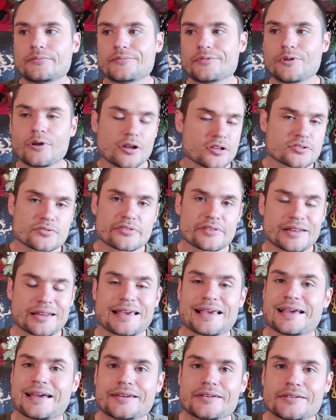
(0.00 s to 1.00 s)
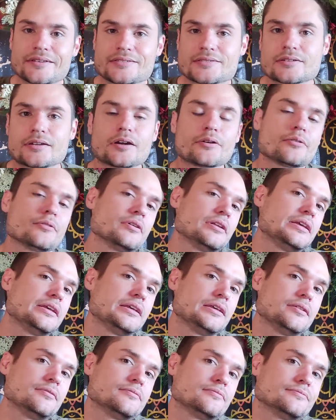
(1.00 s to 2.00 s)
laws of the land, it's not
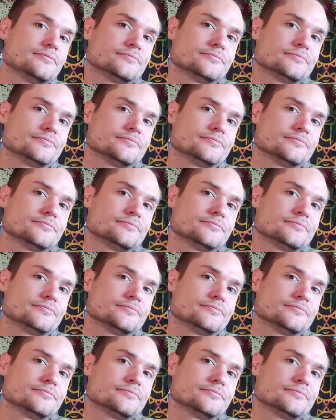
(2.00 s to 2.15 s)
really